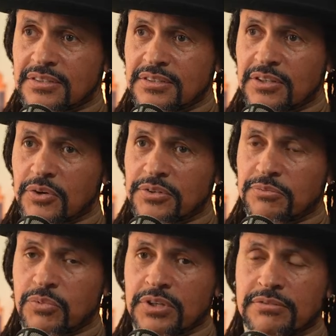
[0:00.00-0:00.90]
You know,
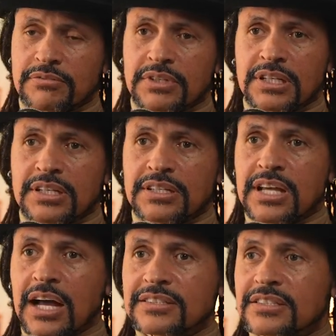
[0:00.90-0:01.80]
we've
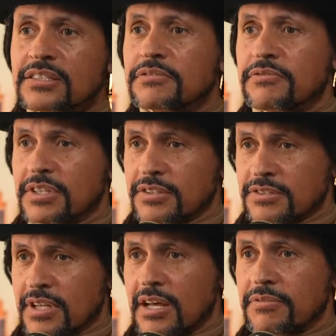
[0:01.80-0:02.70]
gotten to the
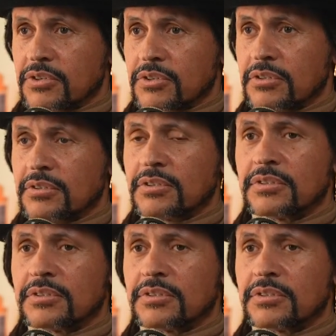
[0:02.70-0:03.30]
philosophical,